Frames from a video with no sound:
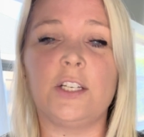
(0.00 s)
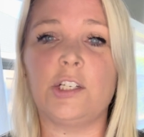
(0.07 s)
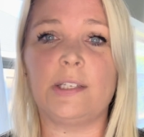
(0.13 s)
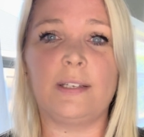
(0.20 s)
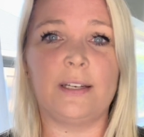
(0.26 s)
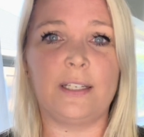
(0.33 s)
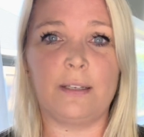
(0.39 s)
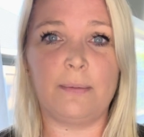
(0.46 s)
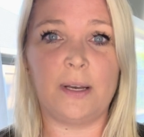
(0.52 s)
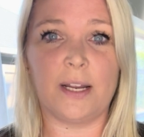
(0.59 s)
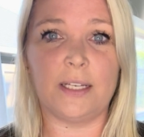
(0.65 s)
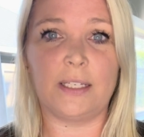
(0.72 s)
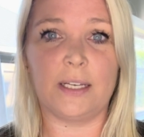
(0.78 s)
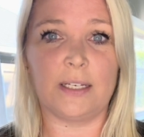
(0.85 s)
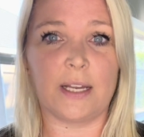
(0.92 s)
just needs to be
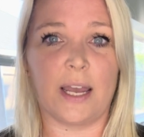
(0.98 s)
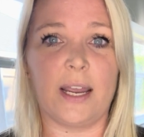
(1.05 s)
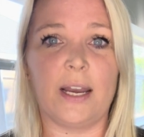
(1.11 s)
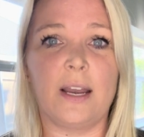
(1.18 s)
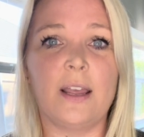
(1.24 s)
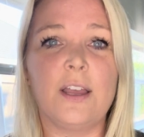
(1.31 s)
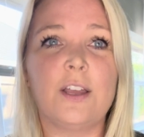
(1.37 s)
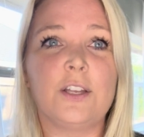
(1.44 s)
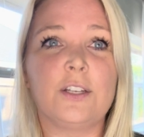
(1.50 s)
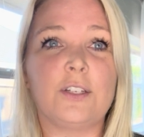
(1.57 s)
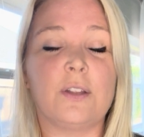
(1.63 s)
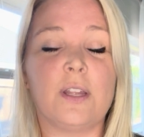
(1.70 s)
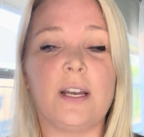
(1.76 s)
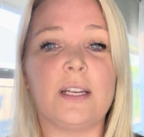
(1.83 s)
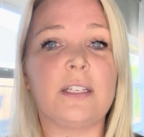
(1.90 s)
nice and tight
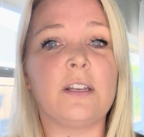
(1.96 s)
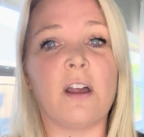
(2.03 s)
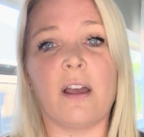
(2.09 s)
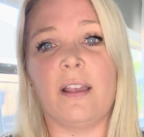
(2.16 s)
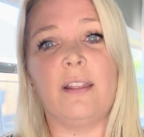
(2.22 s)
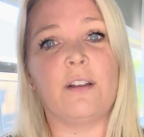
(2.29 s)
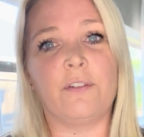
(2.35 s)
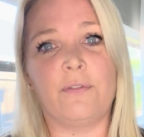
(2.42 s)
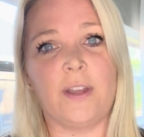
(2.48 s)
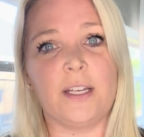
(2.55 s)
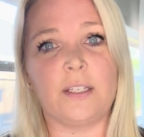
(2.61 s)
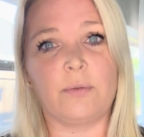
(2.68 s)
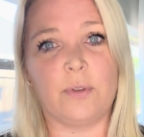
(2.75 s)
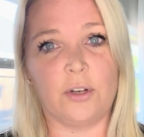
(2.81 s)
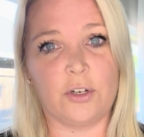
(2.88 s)
so that it's not in their
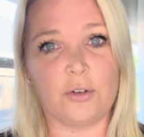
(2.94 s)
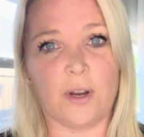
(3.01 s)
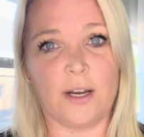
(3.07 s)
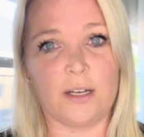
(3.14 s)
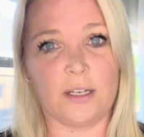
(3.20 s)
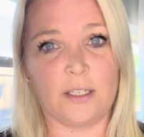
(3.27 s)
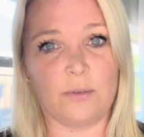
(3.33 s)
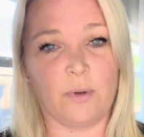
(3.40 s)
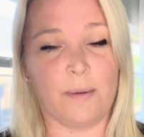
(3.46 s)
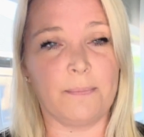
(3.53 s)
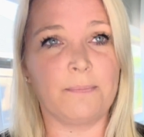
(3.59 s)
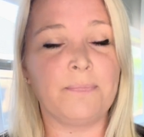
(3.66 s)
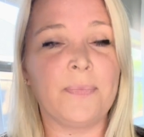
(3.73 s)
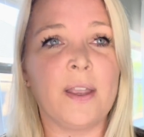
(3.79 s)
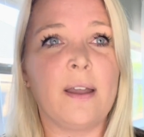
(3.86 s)
face when they're trying to swim.